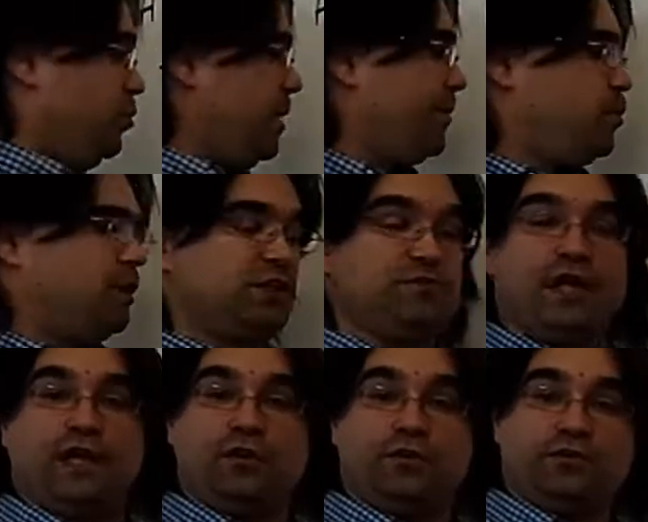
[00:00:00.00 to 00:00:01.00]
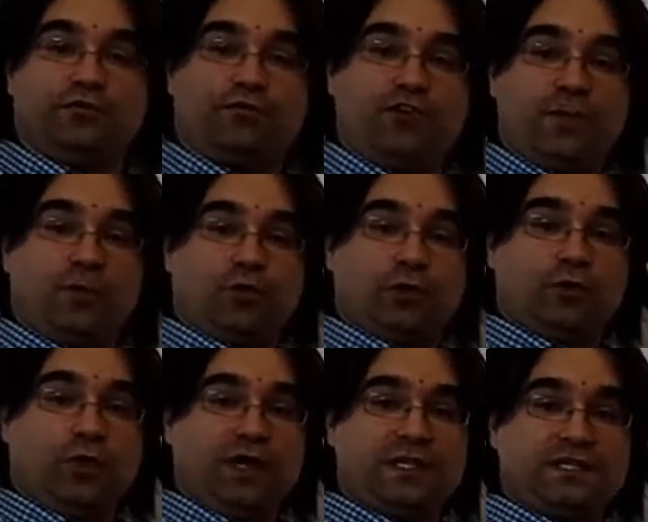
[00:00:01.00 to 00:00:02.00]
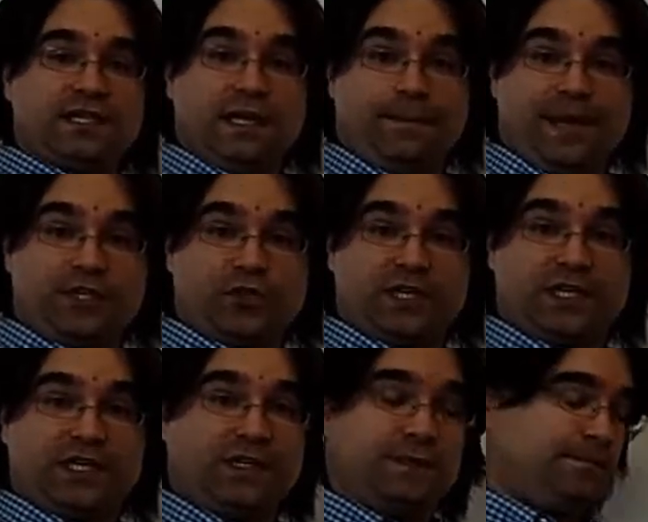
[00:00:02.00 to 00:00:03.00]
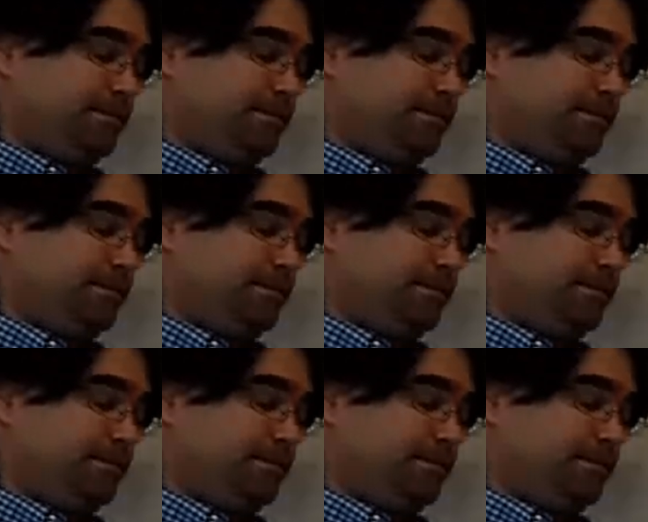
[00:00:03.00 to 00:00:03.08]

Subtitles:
And do you remember what the value of the freeboard was in metric?